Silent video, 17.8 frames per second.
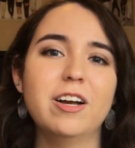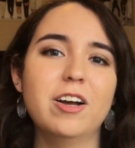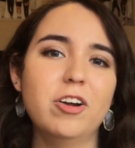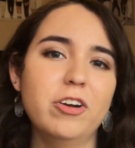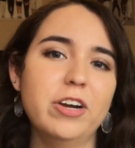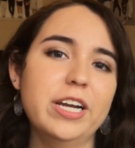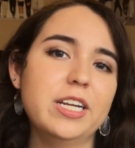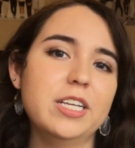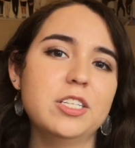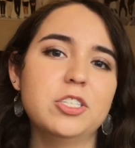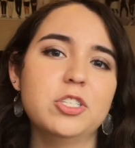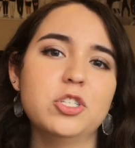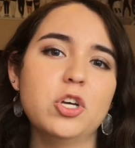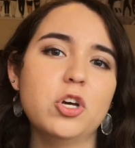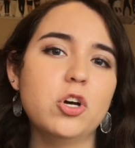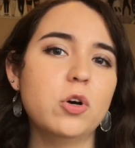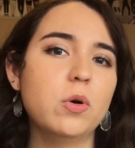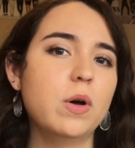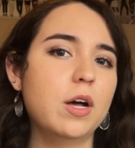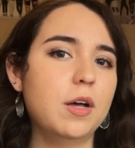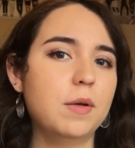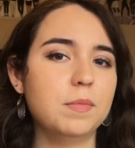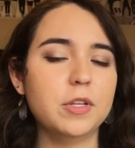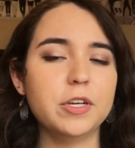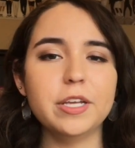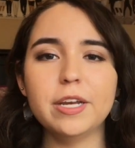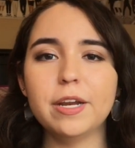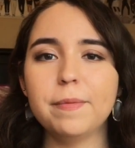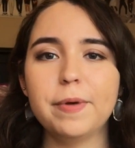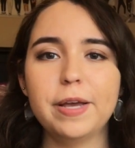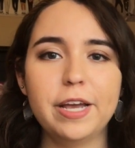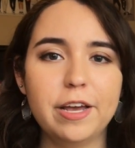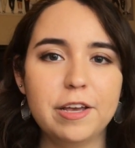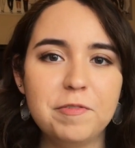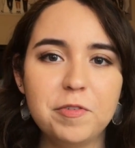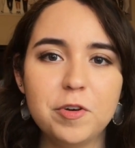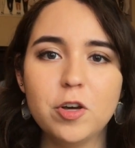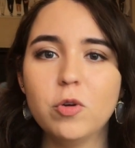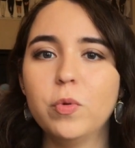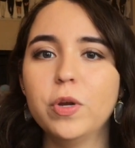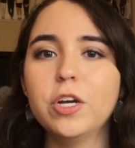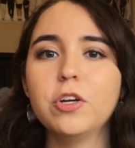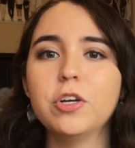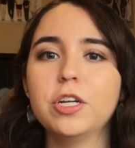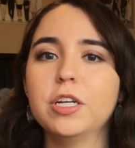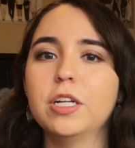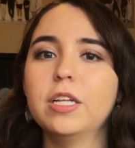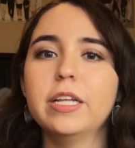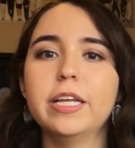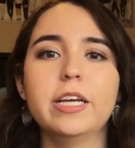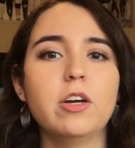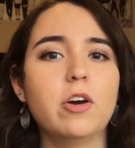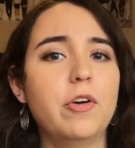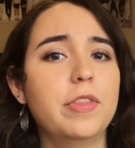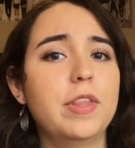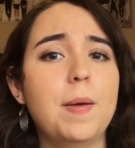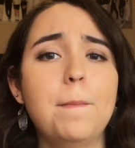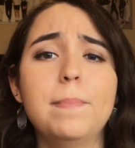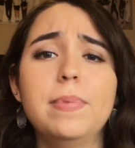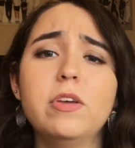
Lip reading: Alrighty, so looking at my iPhone, we are going to click on that